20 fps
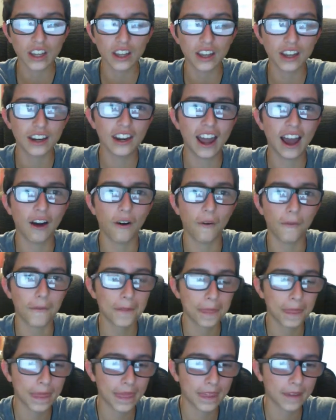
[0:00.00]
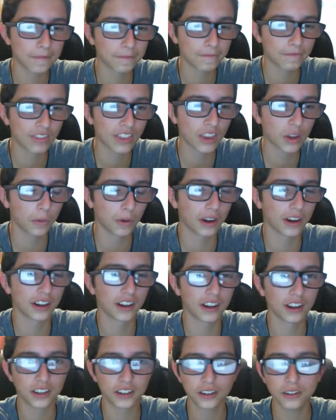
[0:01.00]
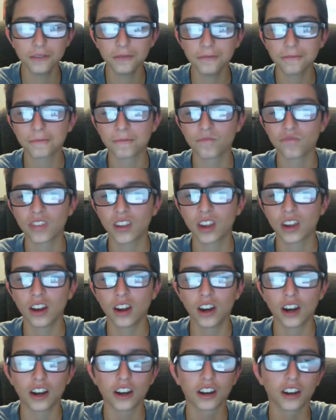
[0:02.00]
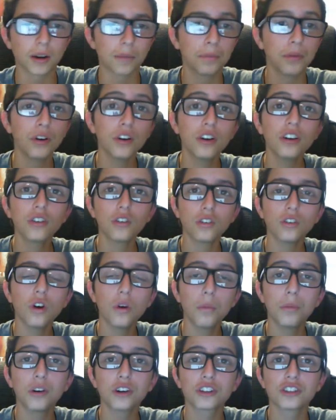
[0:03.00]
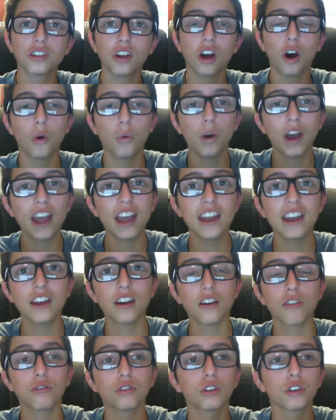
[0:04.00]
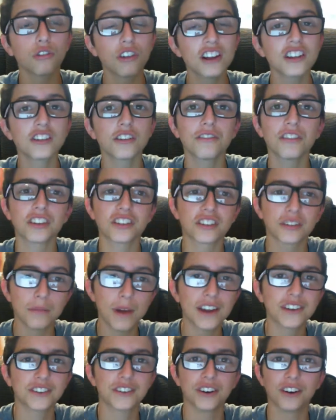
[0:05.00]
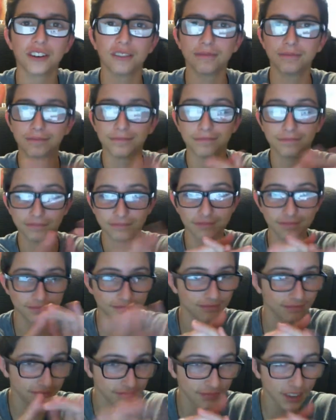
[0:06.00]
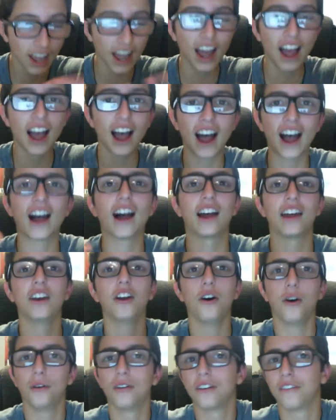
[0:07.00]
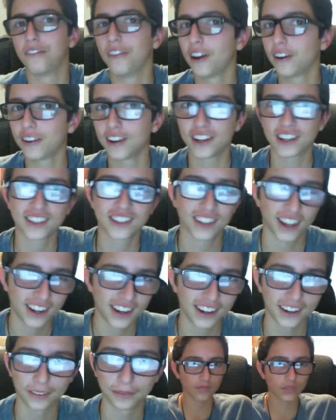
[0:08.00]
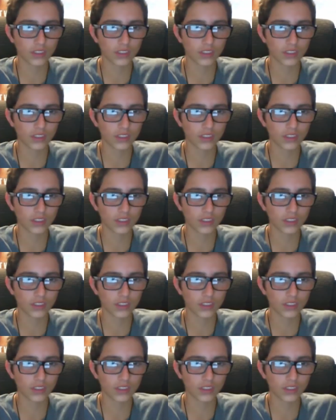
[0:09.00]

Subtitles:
Now, what are you going to do? You're going to put your notebooks away for the rest of the semester. I know, very exciting.